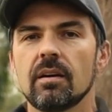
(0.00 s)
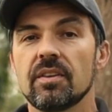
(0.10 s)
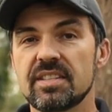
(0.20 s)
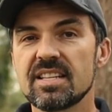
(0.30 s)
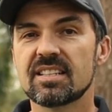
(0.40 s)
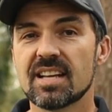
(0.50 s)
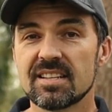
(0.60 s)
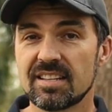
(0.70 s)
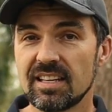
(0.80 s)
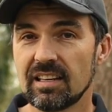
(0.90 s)
The disc
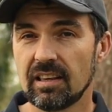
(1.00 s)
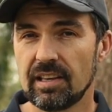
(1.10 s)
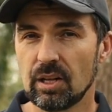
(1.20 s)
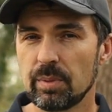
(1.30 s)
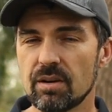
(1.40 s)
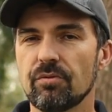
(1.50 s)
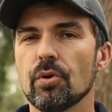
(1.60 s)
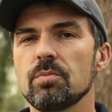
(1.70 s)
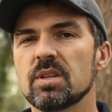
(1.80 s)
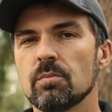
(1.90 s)
does need a little bit of
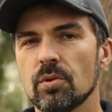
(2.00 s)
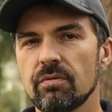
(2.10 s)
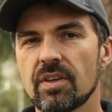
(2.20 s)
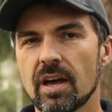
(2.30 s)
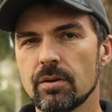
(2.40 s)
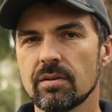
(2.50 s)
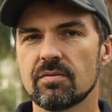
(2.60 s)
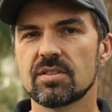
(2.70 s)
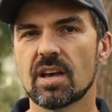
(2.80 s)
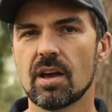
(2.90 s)
room to move though,
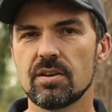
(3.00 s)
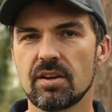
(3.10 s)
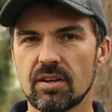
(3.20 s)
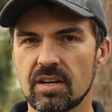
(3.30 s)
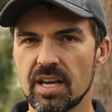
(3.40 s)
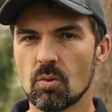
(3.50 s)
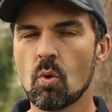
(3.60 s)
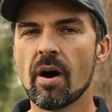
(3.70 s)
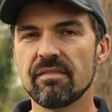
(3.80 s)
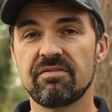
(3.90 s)
so you're going to need a
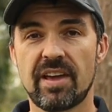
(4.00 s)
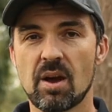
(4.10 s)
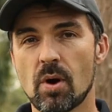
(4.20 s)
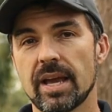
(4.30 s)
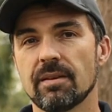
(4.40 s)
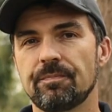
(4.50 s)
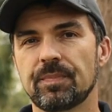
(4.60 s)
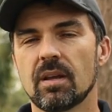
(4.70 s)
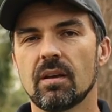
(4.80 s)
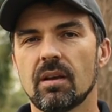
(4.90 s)
wide fairway.
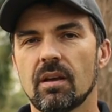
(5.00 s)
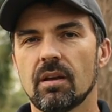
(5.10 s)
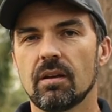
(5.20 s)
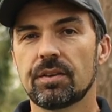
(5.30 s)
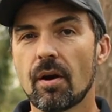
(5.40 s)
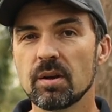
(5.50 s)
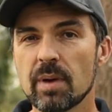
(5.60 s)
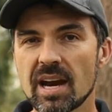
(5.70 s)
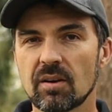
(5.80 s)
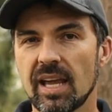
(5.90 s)
Throwing
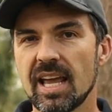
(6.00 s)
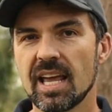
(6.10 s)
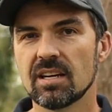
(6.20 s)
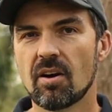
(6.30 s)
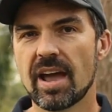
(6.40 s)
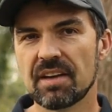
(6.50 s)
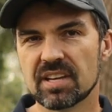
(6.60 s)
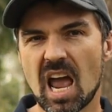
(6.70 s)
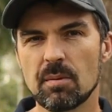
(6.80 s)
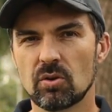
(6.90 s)
backhand, I have
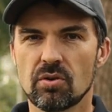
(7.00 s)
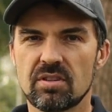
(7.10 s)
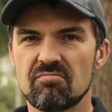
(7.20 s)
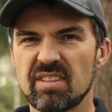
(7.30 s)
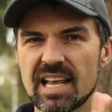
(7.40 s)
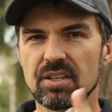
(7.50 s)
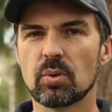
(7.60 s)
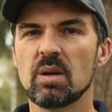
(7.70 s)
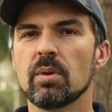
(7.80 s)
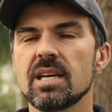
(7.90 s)
to aim a good 10 to
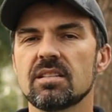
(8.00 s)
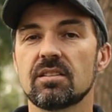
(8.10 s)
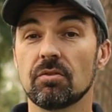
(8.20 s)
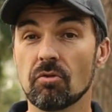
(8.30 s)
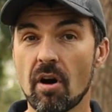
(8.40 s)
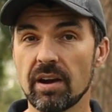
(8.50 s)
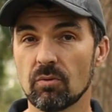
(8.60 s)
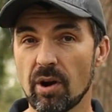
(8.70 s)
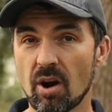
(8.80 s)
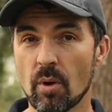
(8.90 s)
20 meters to the right of
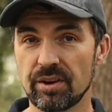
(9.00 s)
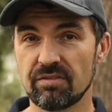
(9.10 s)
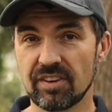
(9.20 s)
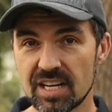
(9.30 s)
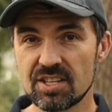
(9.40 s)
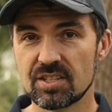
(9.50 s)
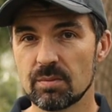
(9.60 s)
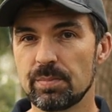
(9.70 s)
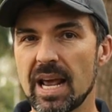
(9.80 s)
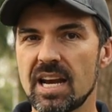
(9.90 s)
where I want it to finish,
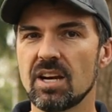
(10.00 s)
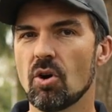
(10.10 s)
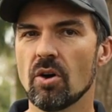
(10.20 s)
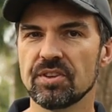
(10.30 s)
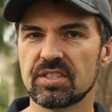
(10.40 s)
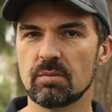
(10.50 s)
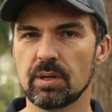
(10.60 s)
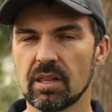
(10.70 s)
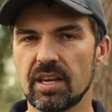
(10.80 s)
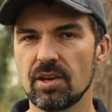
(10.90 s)
depending on the
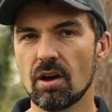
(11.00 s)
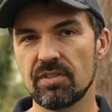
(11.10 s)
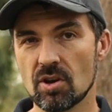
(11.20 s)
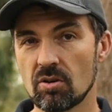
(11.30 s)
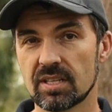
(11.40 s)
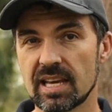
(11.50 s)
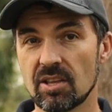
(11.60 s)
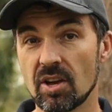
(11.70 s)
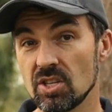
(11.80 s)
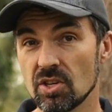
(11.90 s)
stability of the Octane
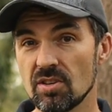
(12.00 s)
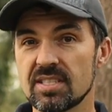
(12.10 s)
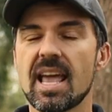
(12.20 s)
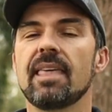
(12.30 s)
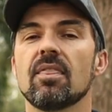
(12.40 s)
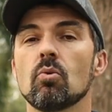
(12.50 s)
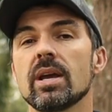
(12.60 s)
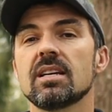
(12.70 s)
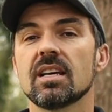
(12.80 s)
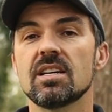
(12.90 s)
that I use and the
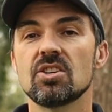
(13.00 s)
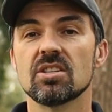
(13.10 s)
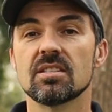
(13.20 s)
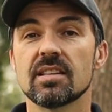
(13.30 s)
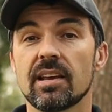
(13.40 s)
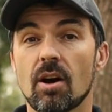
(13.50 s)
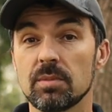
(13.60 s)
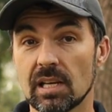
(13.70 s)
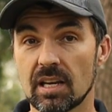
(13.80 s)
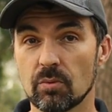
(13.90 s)
wind conditions that I'm
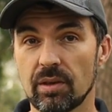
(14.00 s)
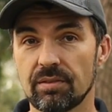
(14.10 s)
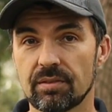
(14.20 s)
dealing with.